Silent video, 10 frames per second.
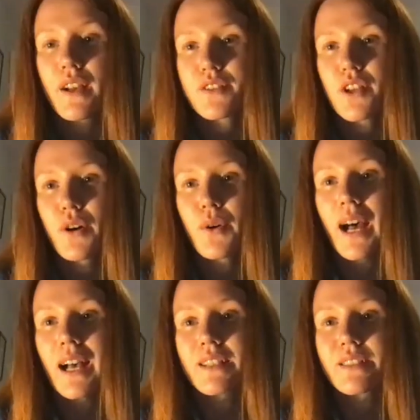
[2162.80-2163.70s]
so
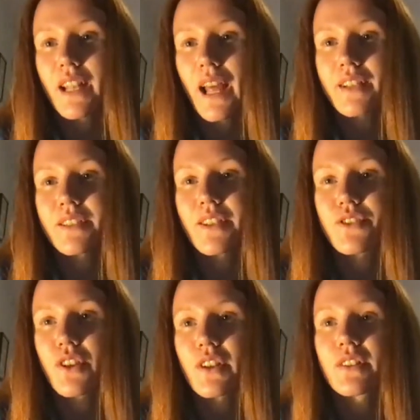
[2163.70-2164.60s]
as an Access
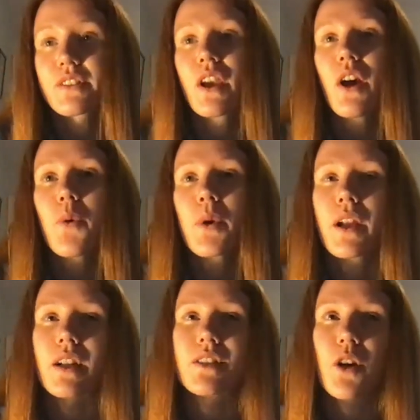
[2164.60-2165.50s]
student, we
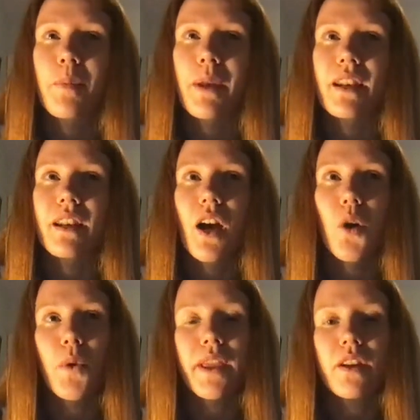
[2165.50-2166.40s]
got to come in a
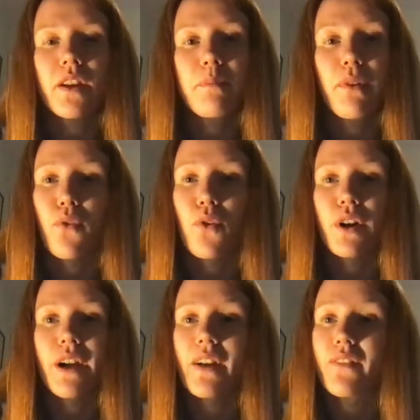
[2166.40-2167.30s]
week
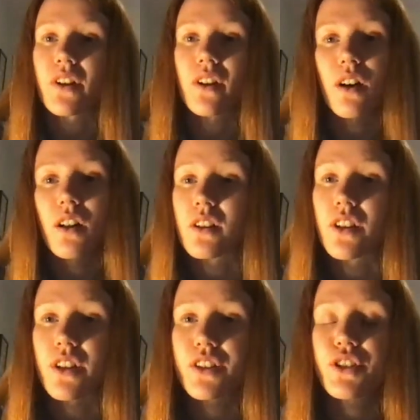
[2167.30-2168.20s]
before all the
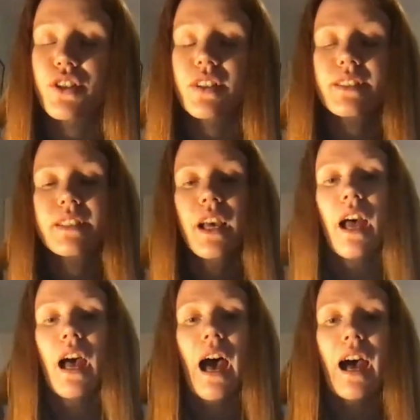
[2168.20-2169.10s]
other students,
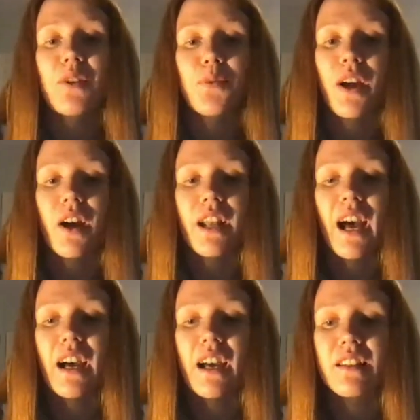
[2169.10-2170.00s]
and we kind of
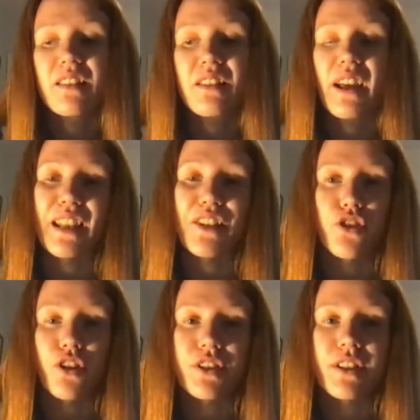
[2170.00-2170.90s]
had an
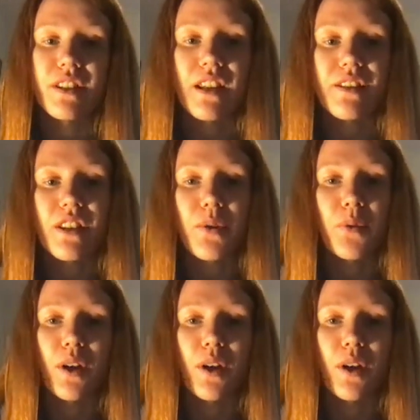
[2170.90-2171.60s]
introduction to DCU, and we